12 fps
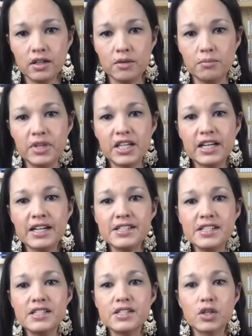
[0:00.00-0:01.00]
because it
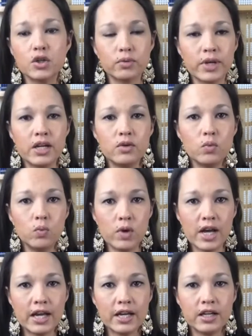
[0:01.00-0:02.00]
is a great
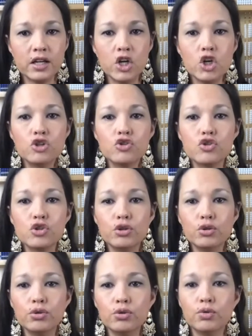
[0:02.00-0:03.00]
way
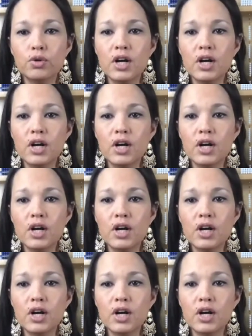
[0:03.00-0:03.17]
to